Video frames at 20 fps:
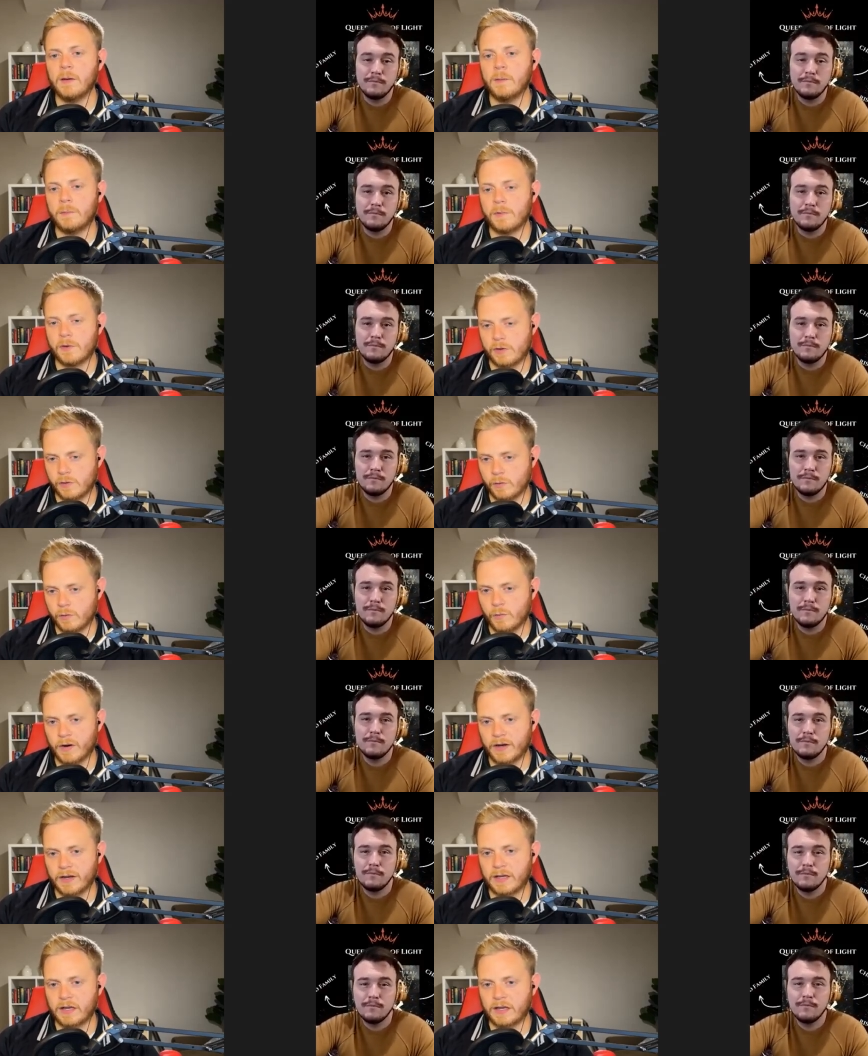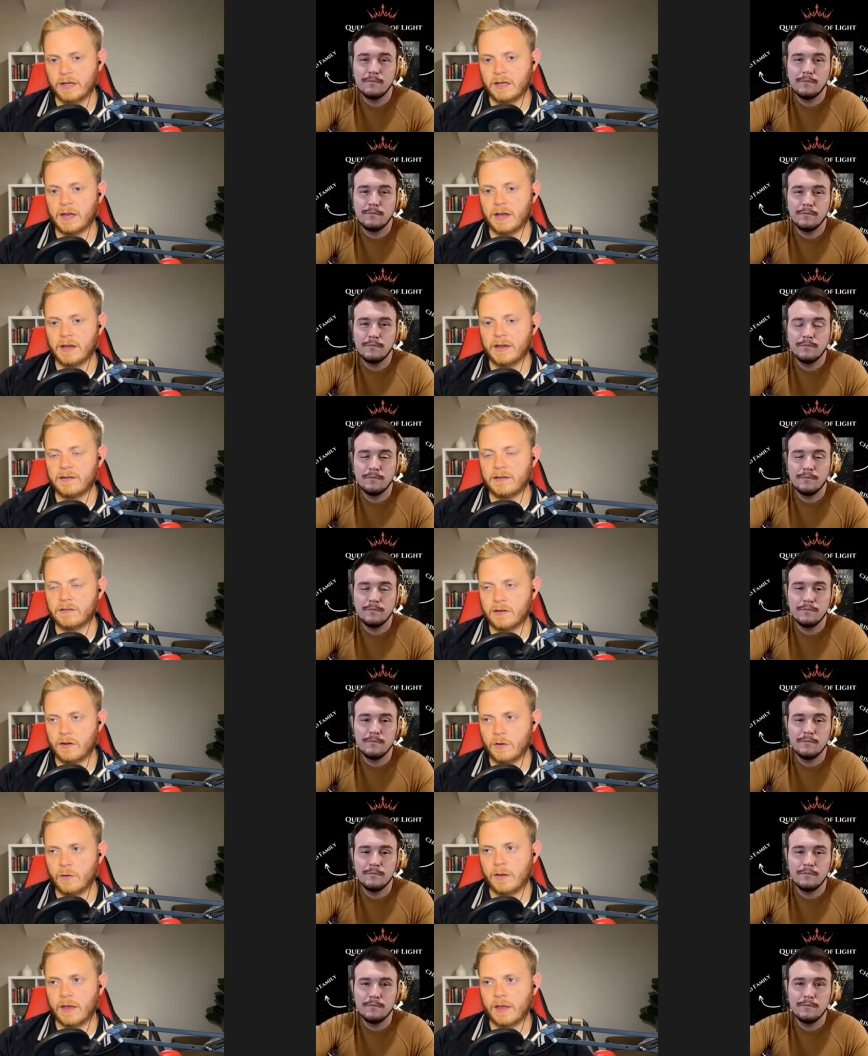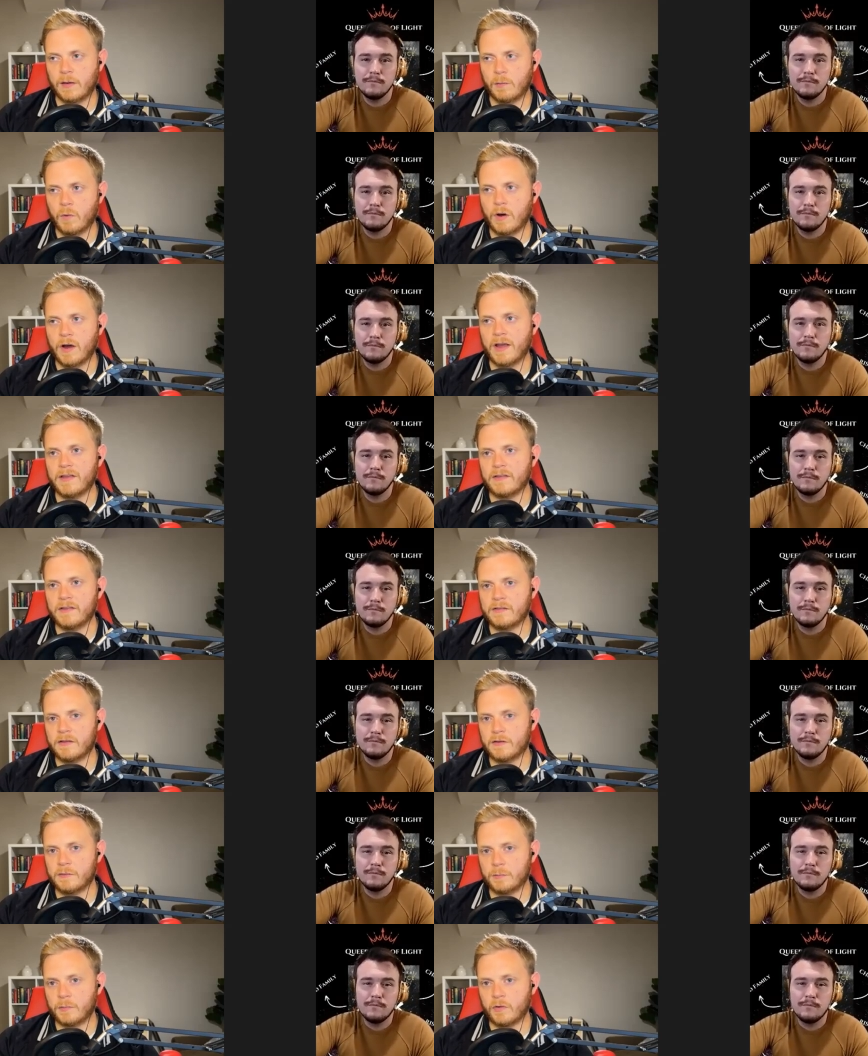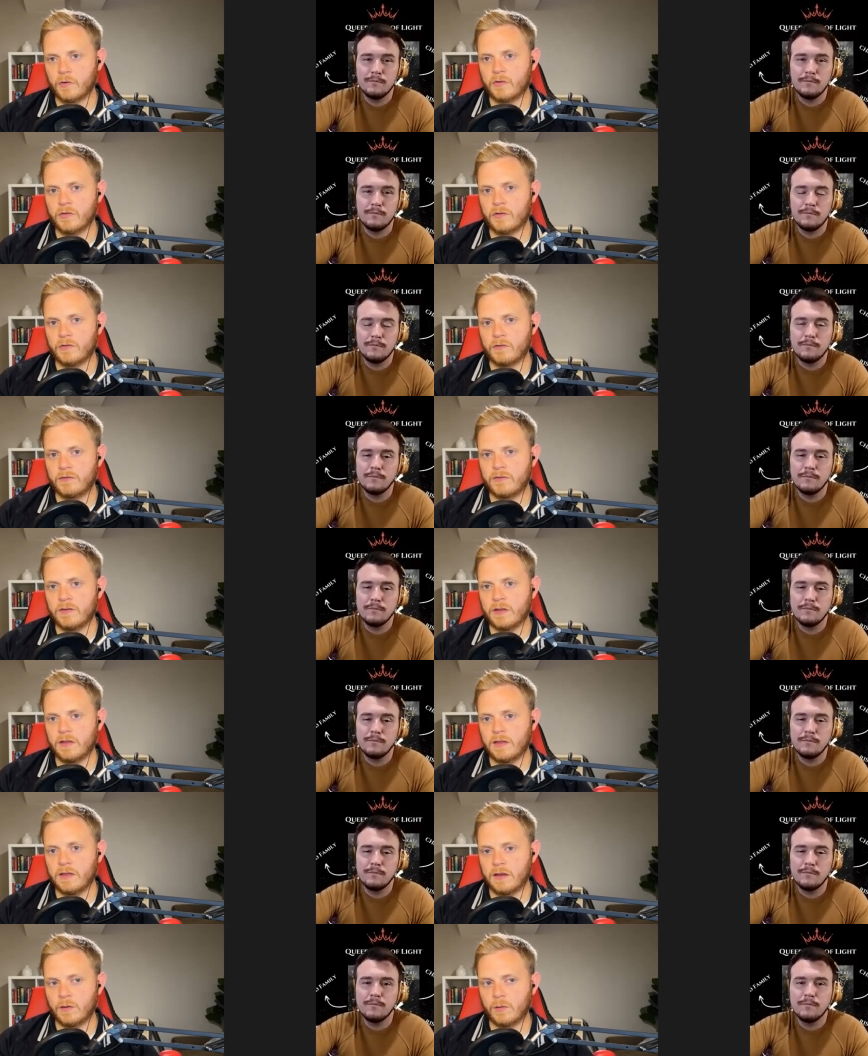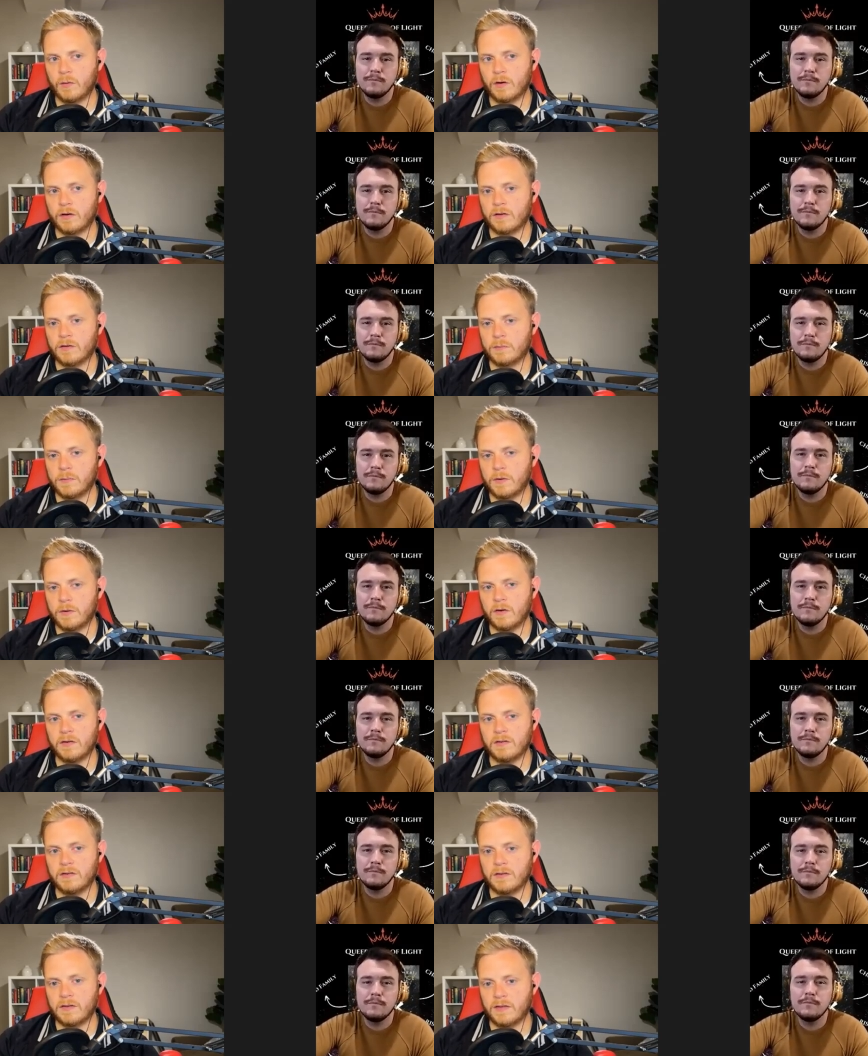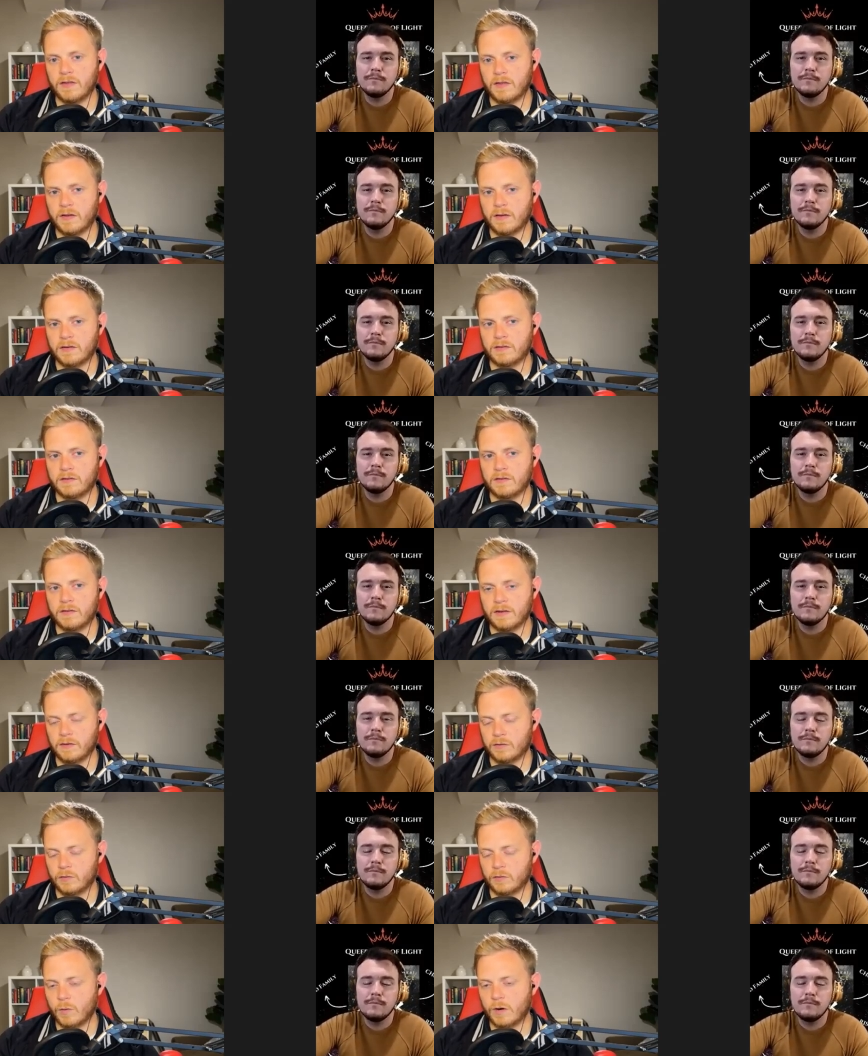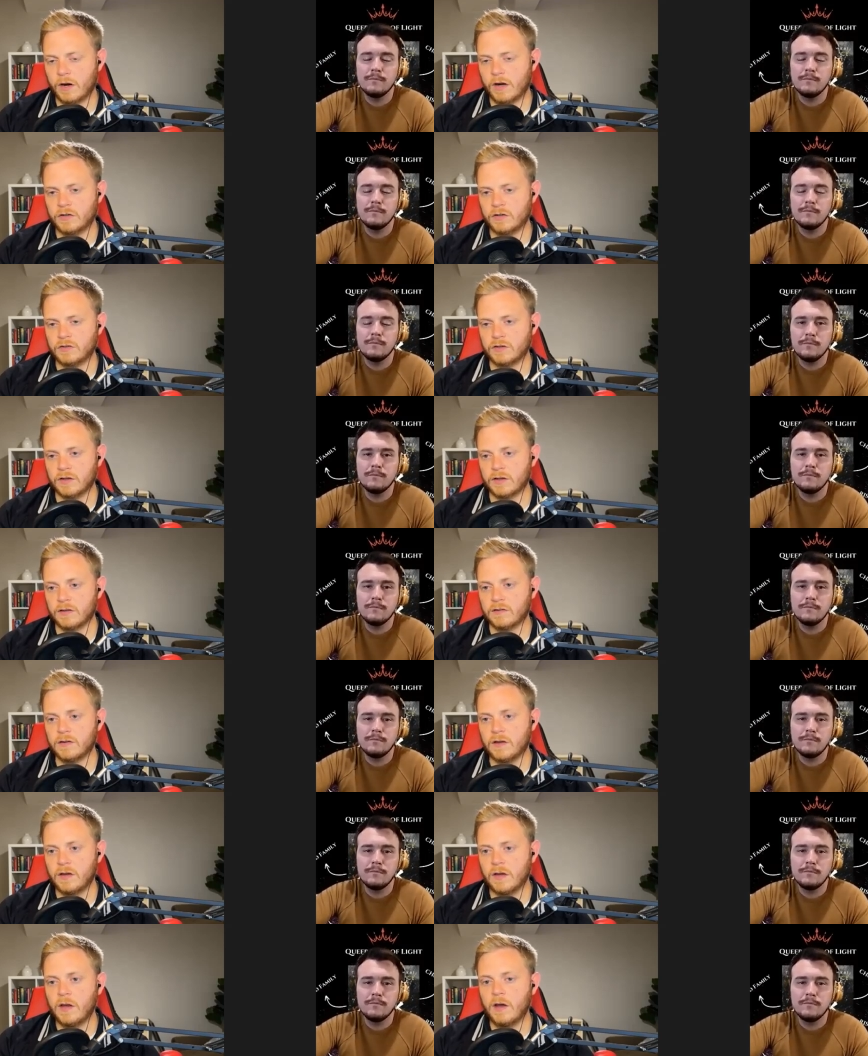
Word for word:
Speaker 1: but you recognized, okay why is this person feeling or experiencing this these questions